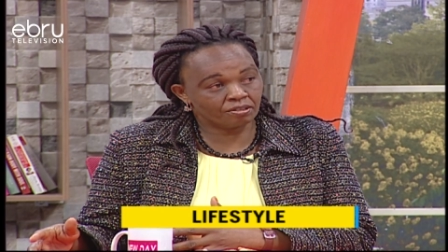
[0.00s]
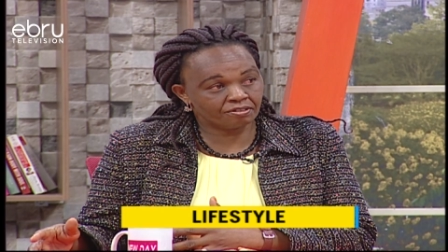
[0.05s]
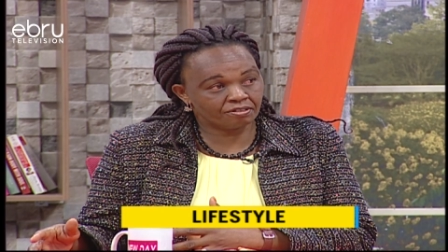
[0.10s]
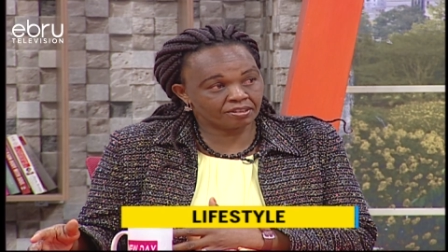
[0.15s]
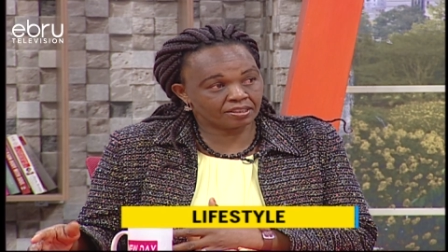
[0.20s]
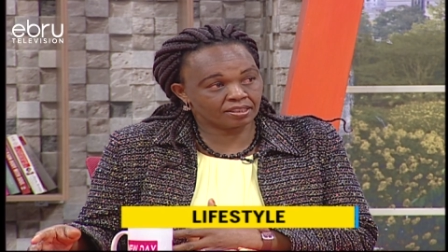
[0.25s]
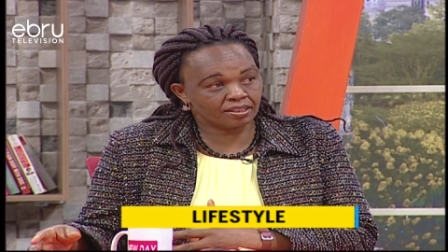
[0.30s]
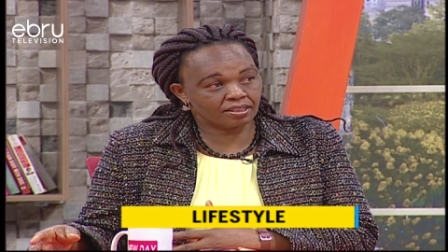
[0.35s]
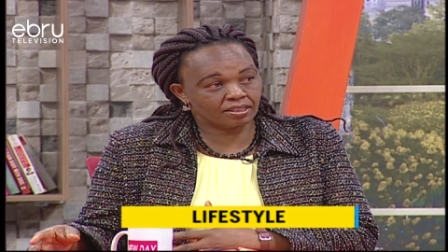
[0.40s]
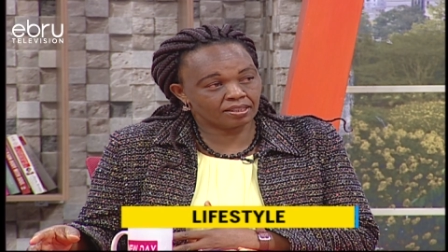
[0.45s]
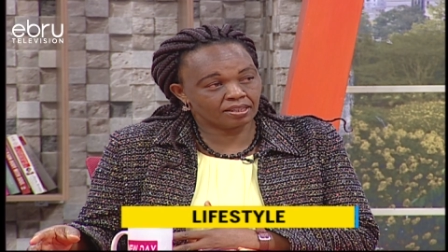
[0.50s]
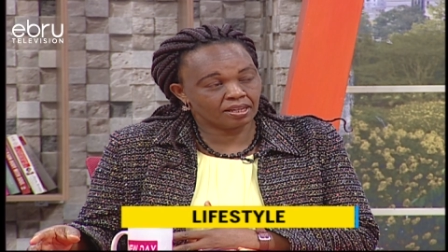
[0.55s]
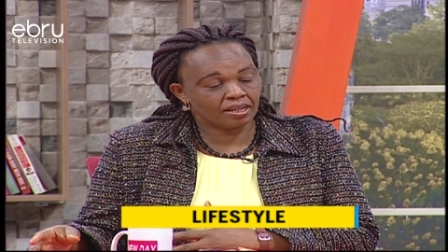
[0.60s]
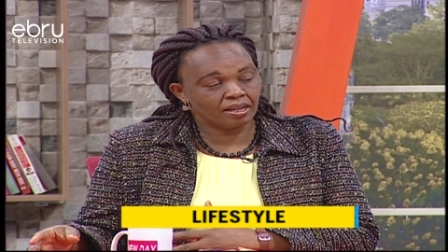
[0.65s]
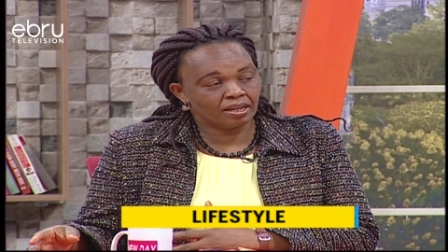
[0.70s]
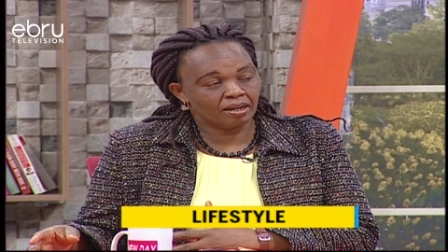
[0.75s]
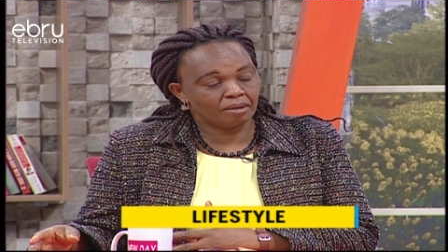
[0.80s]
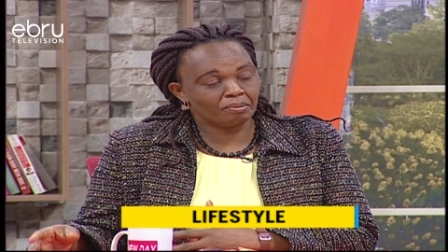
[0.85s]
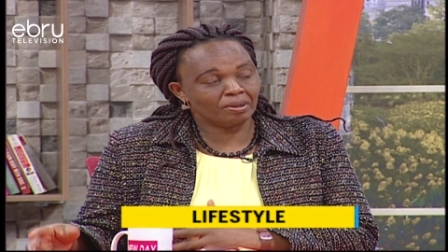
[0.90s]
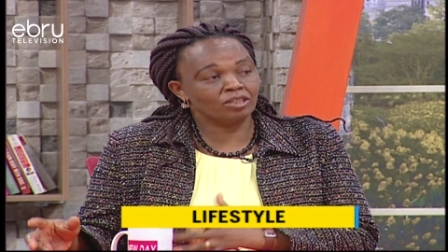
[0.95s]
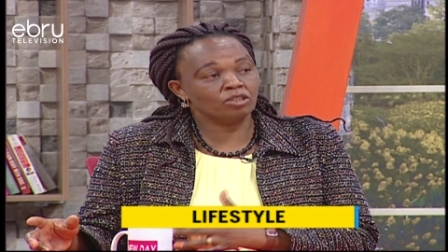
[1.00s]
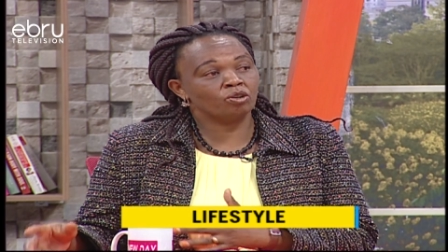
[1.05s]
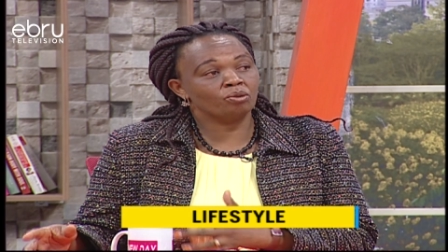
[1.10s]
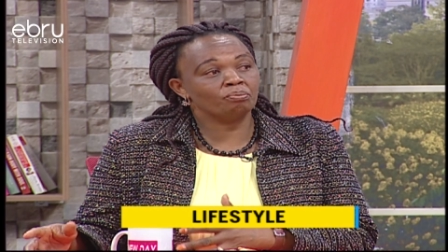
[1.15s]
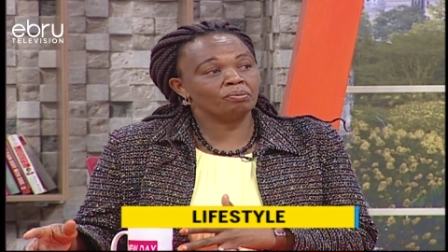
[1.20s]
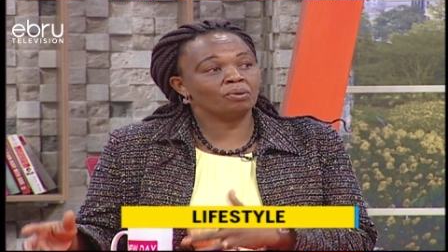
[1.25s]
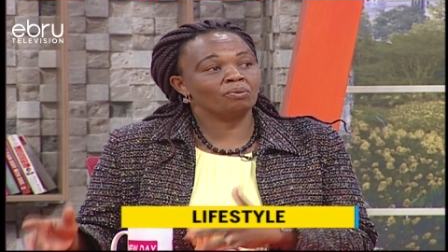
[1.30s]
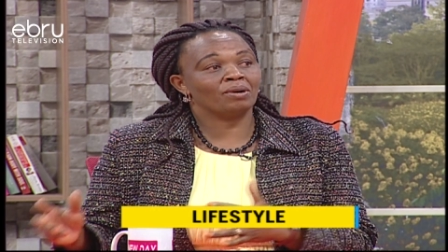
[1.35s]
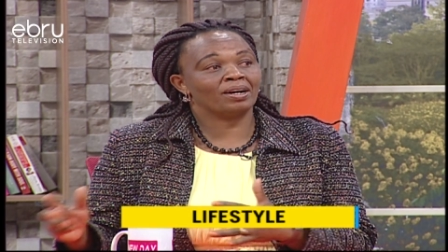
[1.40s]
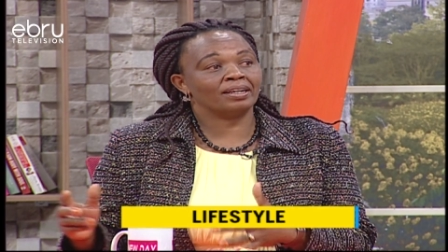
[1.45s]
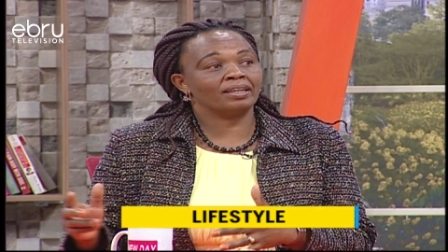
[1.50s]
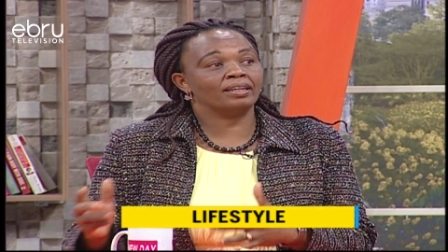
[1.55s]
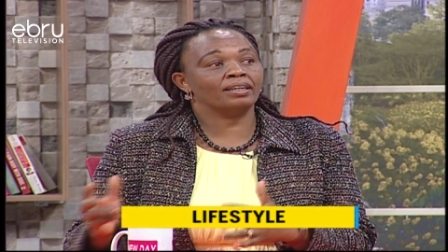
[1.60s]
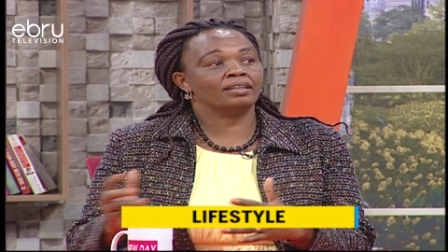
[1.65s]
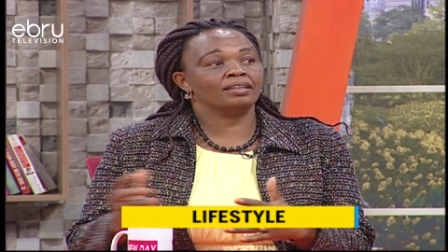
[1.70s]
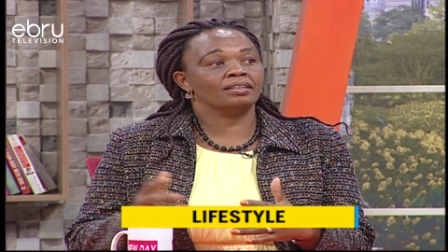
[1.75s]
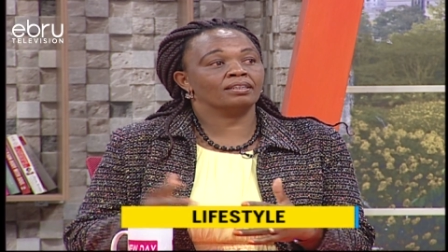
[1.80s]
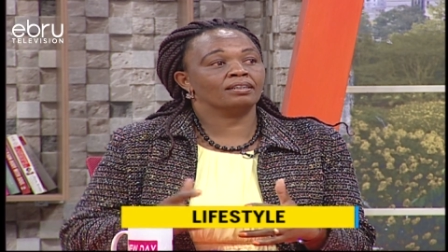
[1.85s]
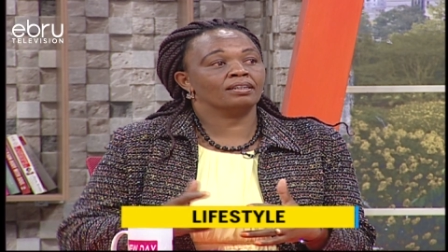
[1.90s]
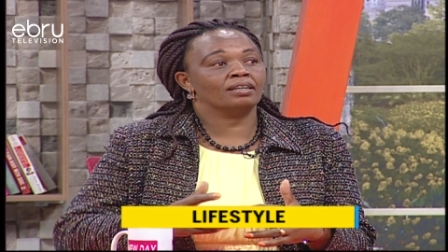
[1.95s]
conflicts might not be
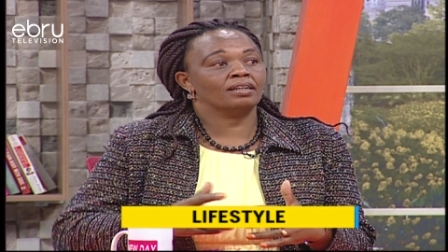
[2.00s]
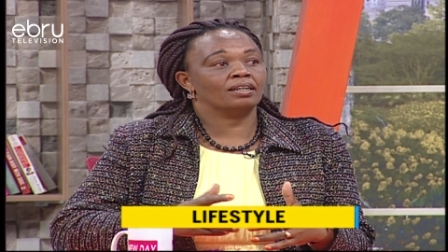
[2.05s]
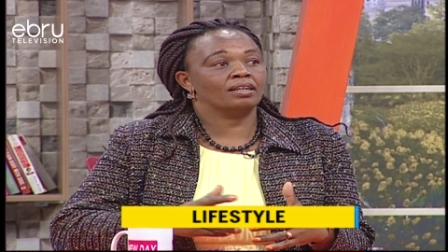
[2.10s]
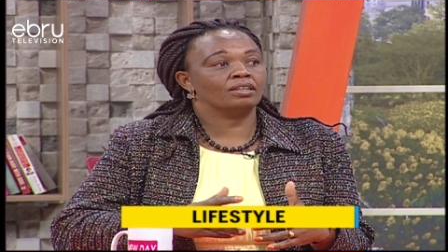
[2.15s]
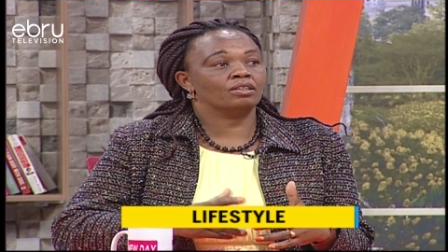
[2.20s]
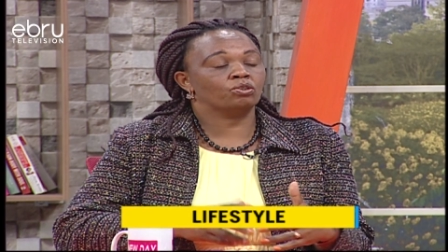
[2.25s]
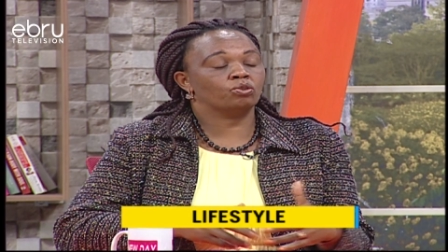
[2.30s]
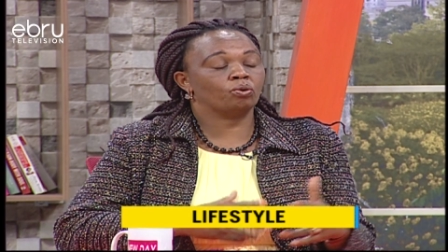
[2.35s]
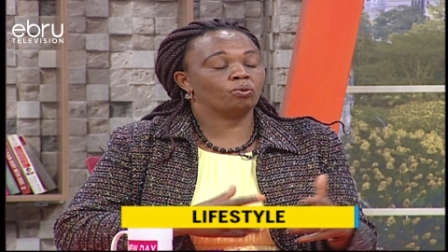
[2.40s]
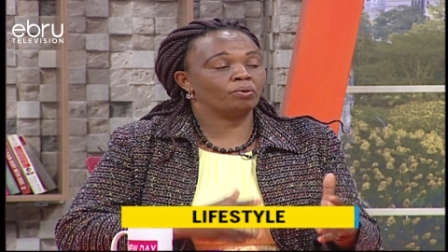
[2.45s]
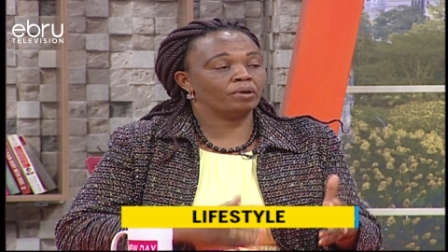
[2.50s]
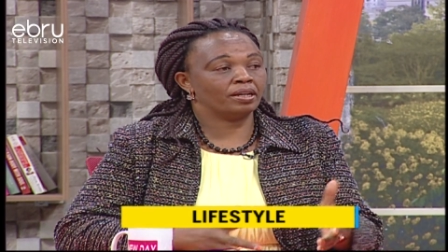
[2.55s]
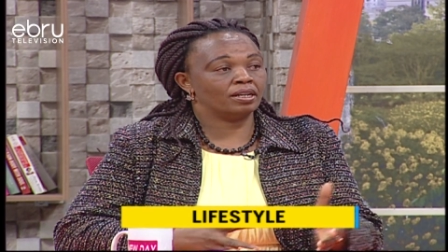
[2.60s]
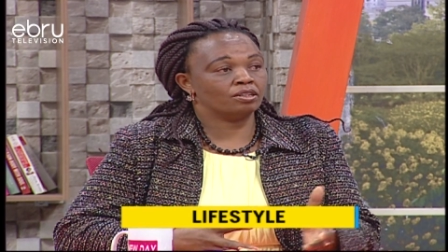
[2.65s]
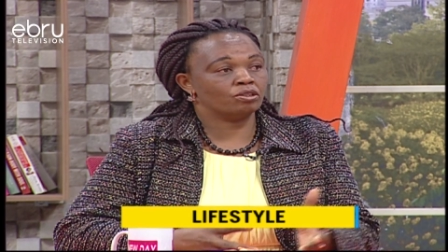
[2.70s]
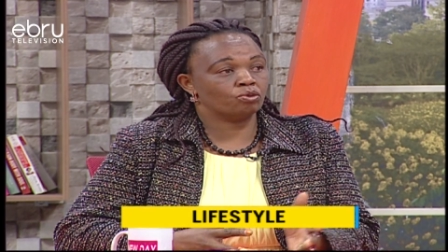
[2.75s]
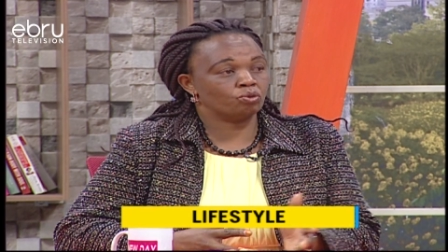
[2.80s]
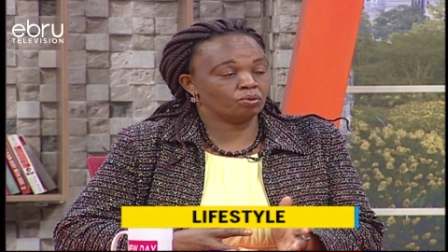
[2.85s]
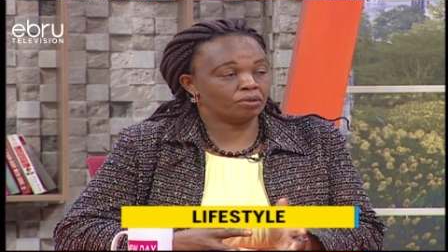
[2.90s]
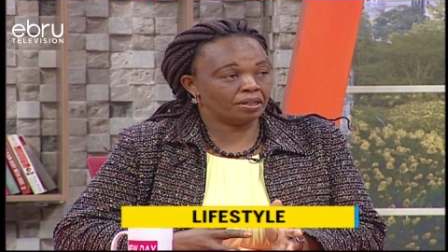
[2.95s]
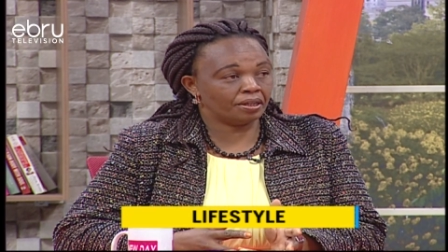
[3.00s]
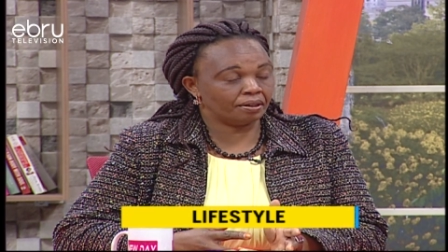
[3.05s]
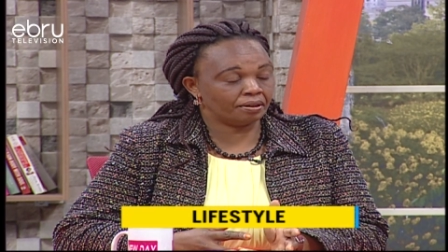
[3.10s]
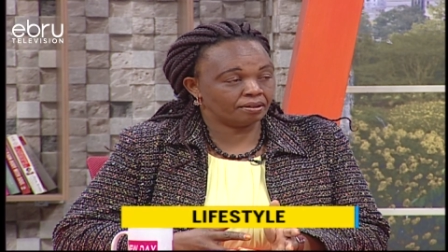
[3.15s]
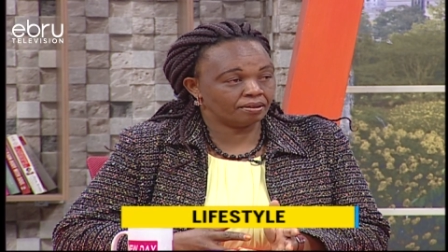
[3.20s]
working so well today.